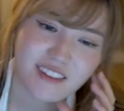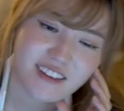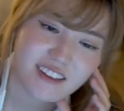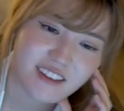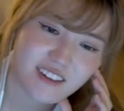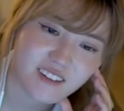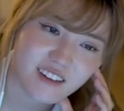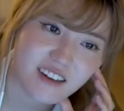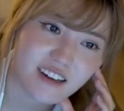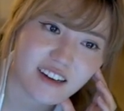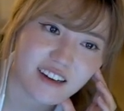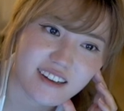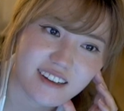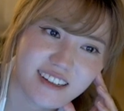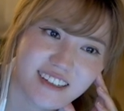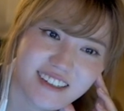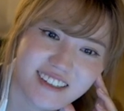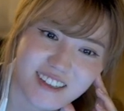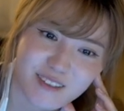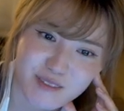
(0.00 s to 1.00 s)
oh god,
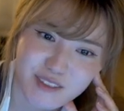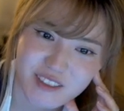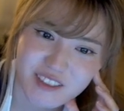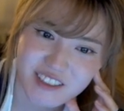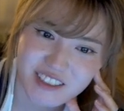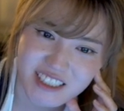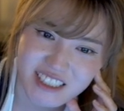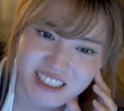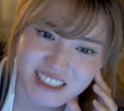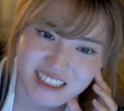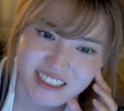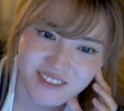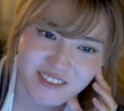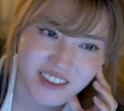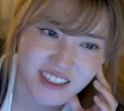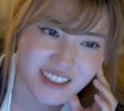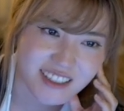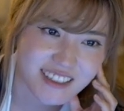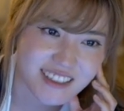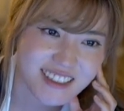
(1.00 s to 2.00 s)
I'm so cringe.
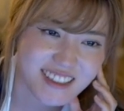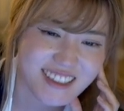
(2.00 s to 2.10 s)
Fuck.